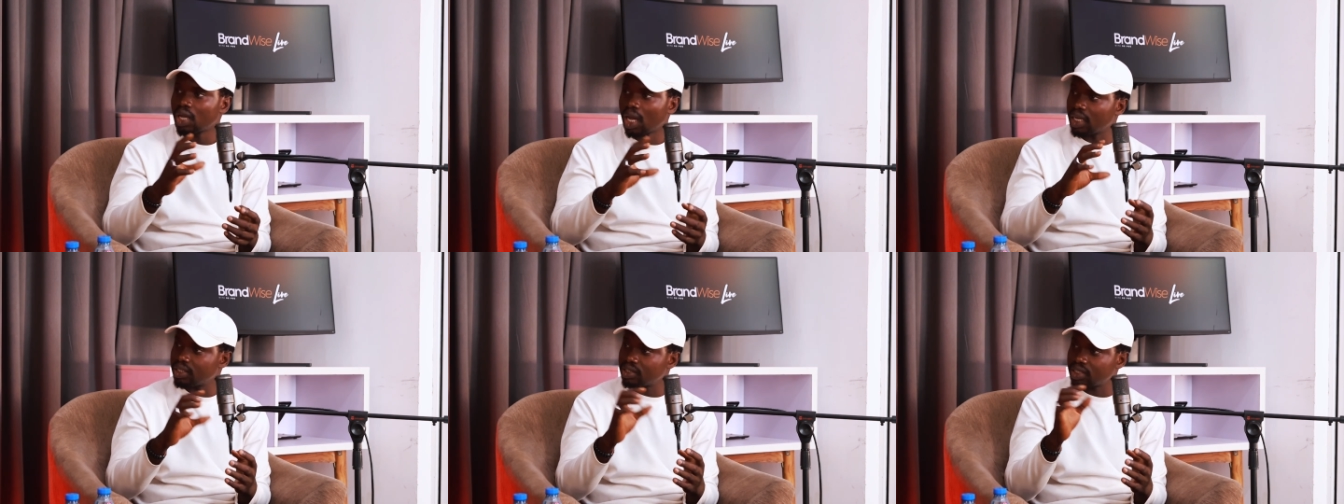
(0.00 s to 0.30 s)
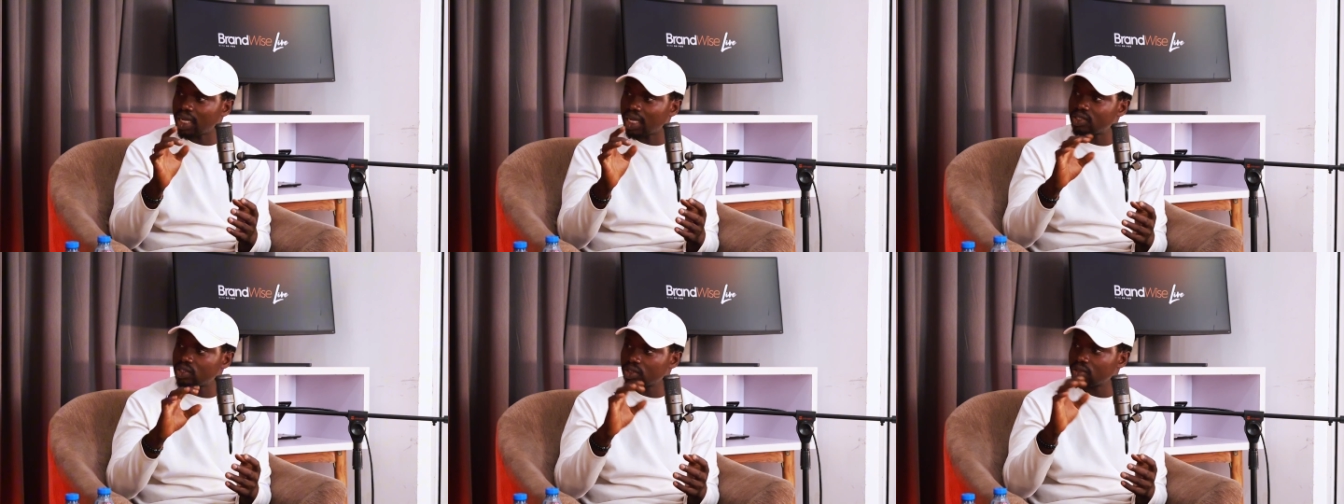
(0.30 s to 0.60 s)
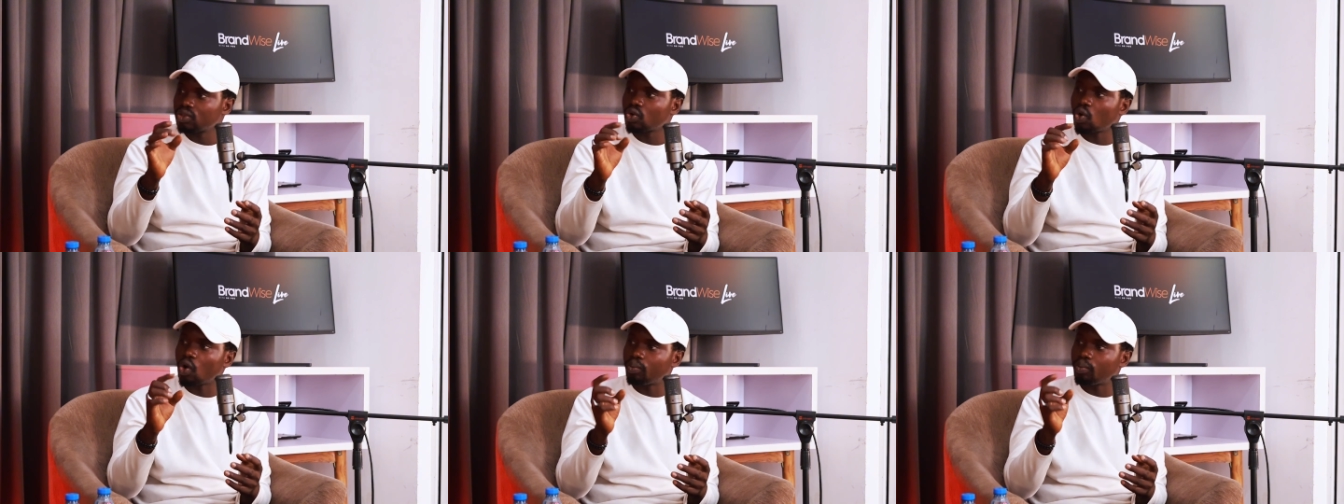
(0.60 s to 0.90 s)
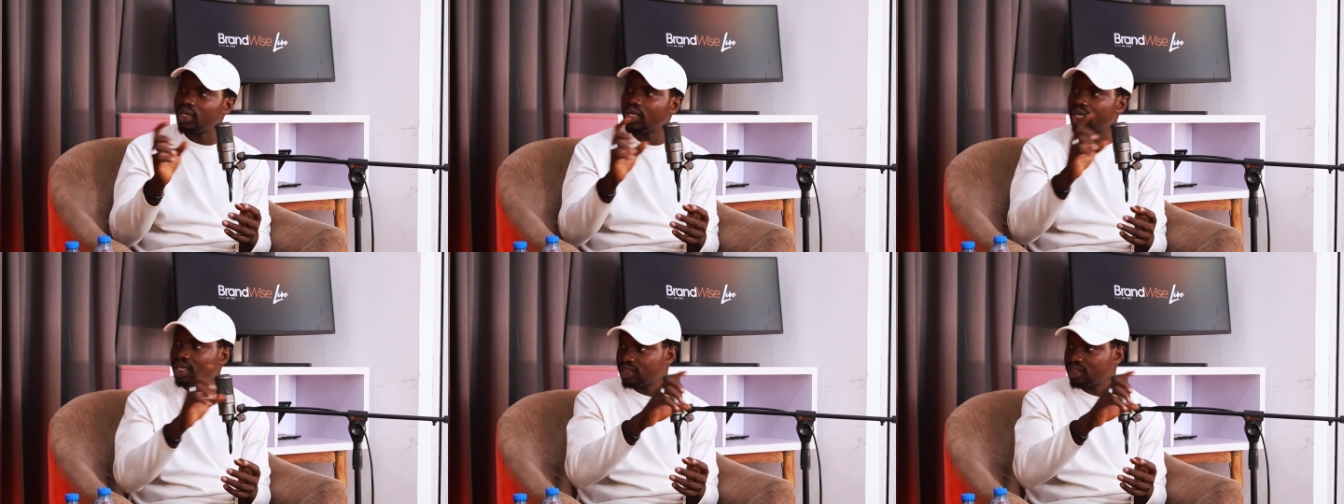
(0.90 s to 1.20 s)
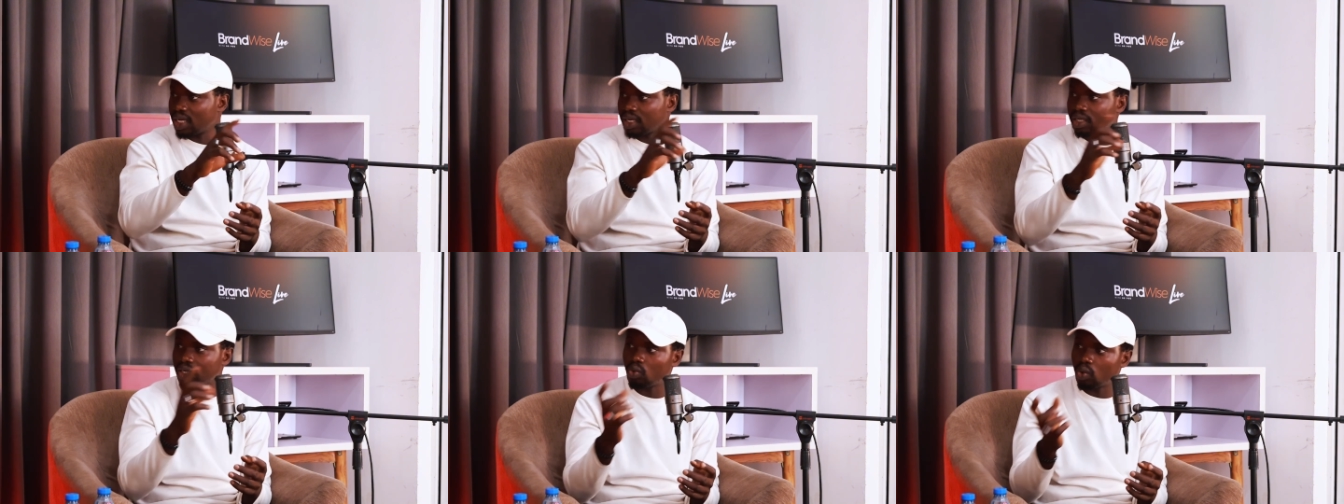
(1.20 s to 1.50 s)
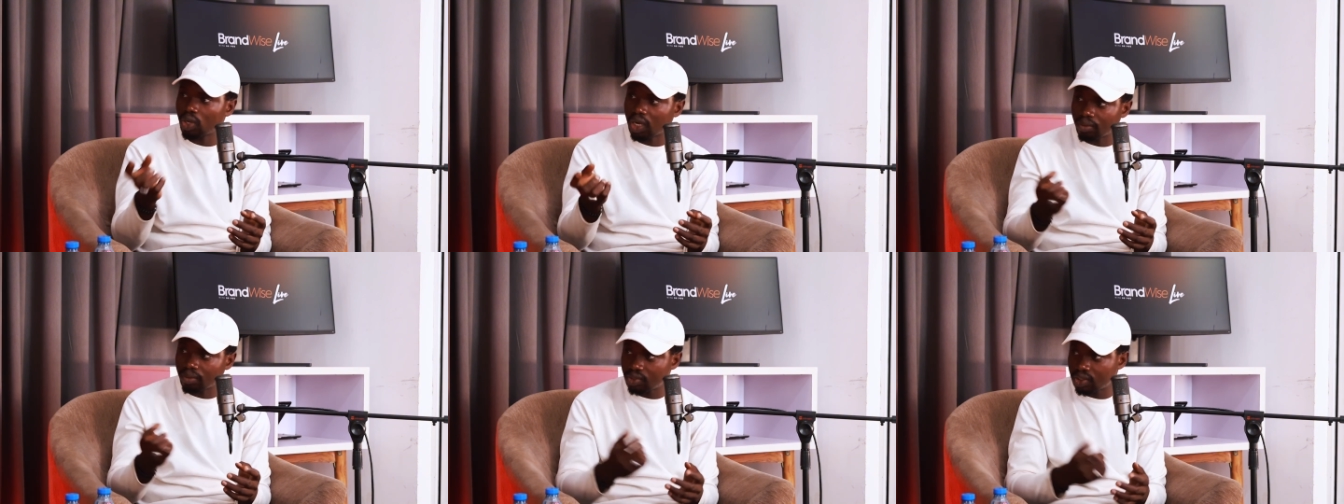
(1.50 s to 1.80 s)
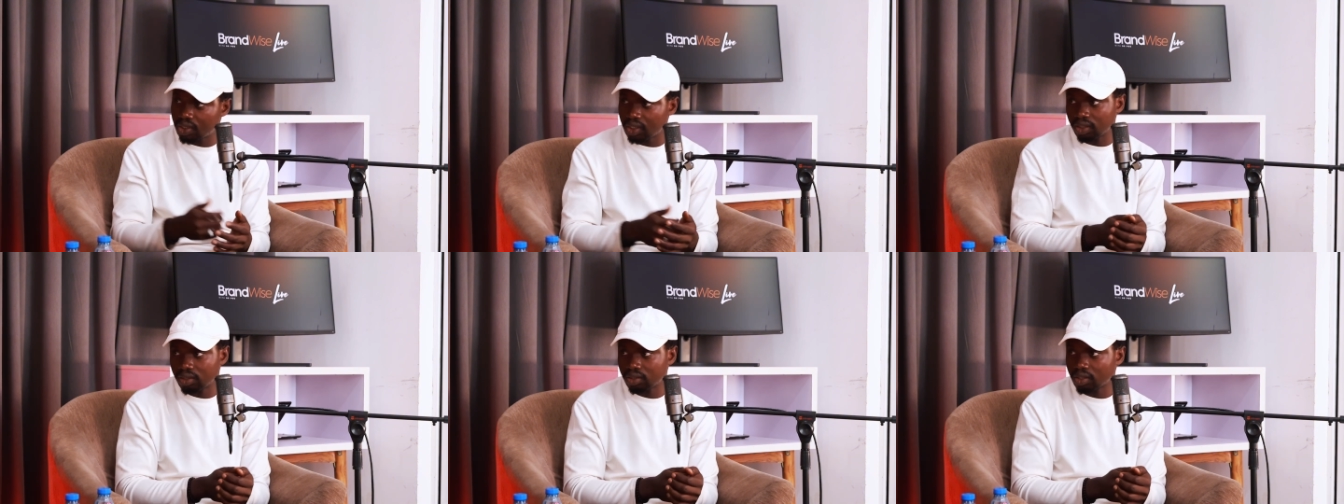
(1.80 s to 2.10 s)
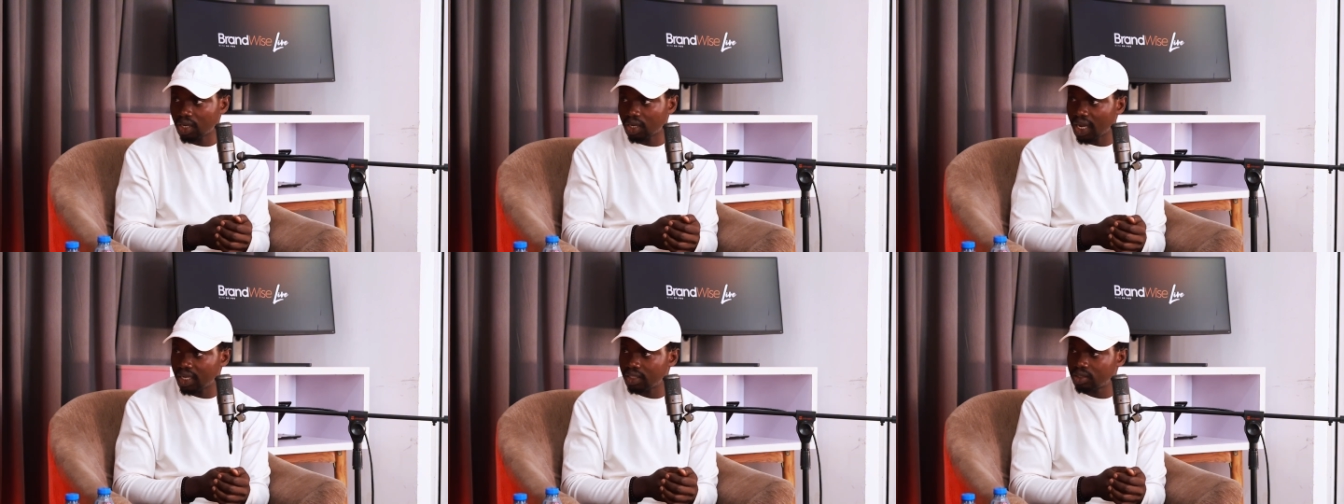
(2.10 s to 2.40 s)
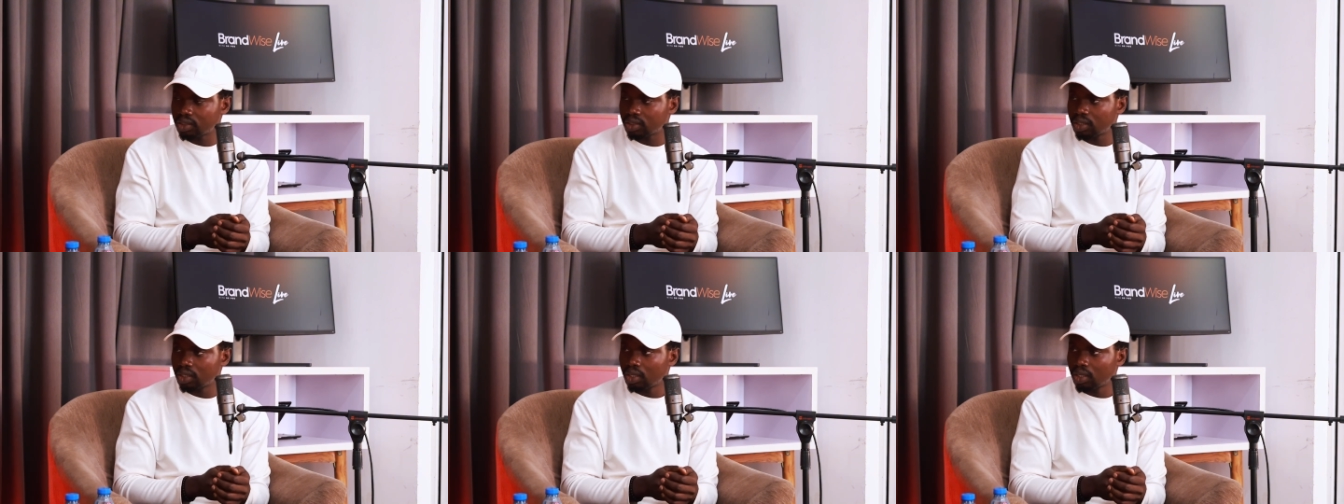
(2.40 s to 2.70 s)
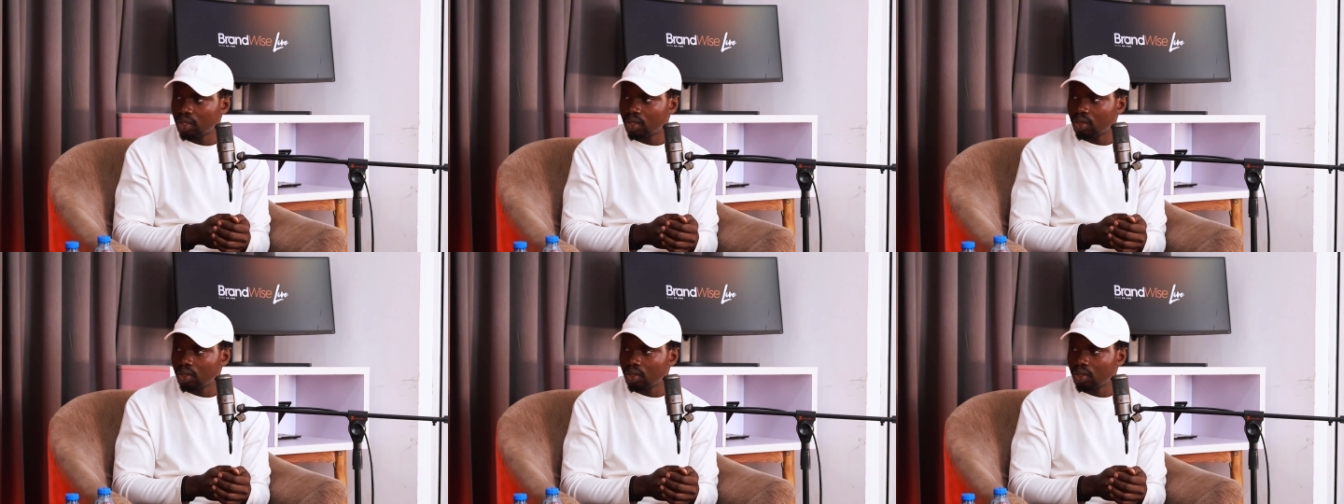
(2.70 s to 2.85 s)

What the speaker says: and start copying exactly what I'm seeing, right?